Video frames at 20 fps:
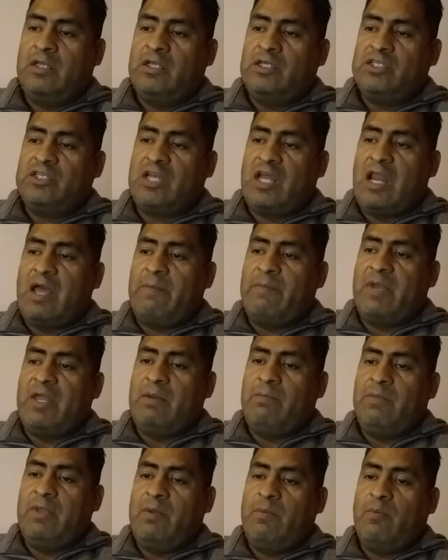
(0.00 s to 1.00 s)
Shall a
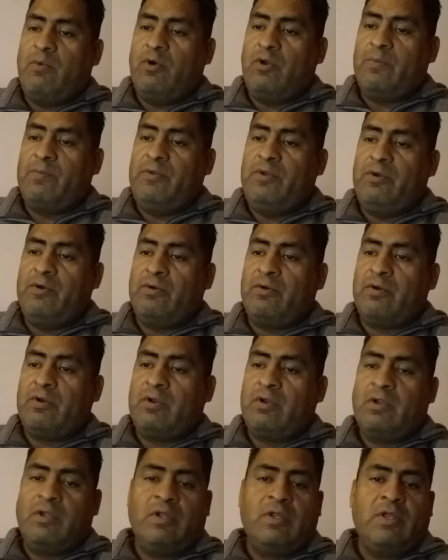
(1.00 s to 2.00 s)
man be more pure
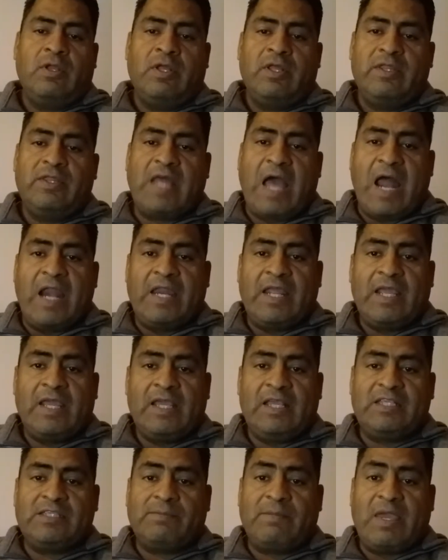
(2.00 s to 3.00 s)
than
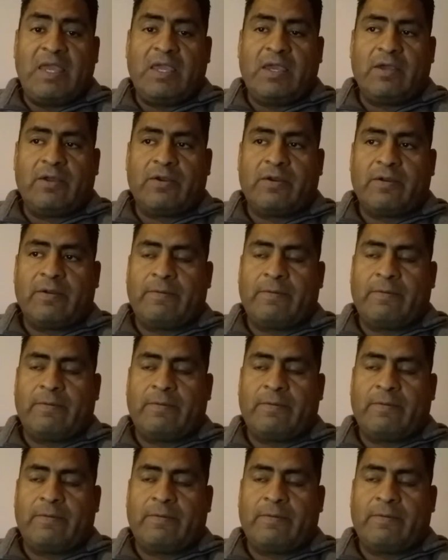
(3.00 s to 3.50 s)
his maker?